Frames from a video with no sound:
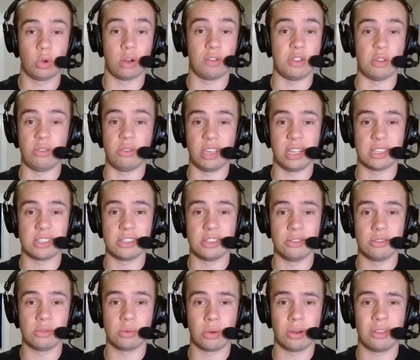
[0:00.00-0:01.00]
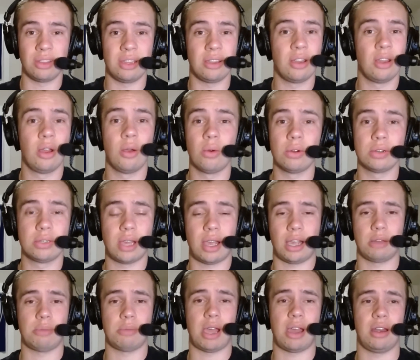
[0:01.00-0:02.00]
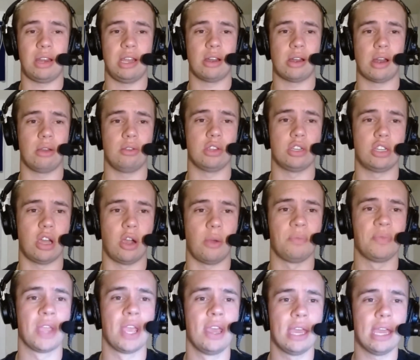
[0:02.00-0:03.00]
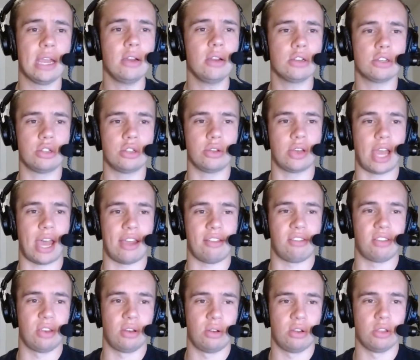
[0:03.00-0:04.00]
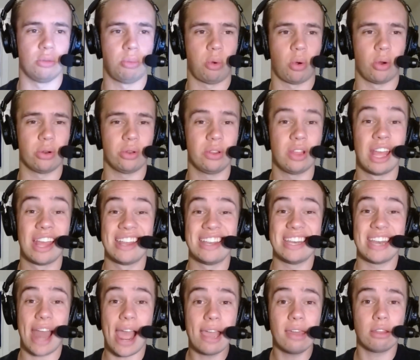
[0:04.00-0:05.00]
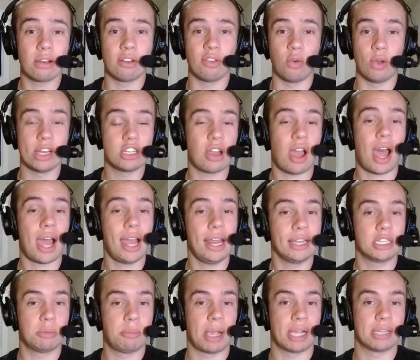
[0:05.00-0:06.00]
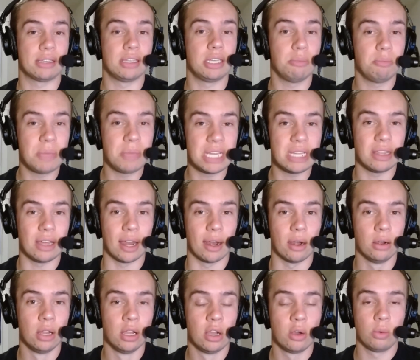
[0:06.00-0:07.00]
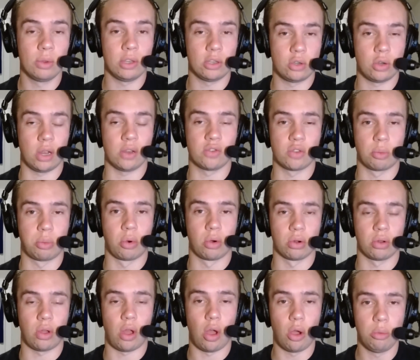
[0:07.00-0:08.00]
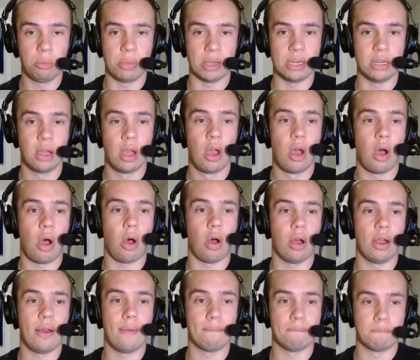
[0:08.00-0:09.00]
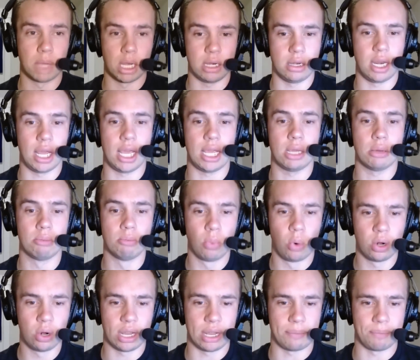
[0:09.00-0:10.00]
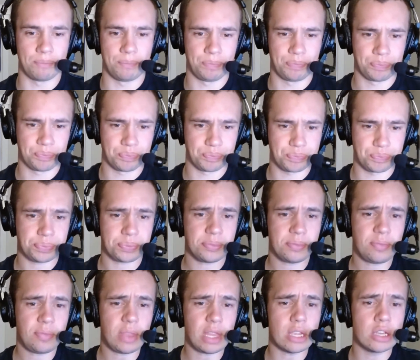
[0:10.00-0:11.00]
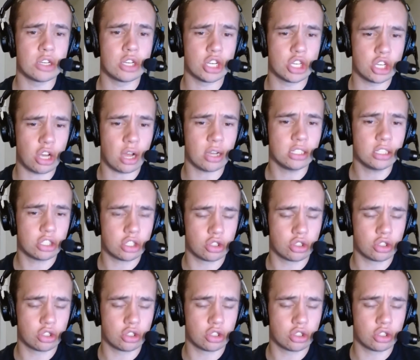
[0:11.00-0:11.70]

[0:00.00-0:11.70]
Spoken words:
or if you think it's newsworthy, we're talking about it here on the show. Here are two guys that are in the portal, neither of which I expected to be there when the transfer portal opened on Monday morning. Deion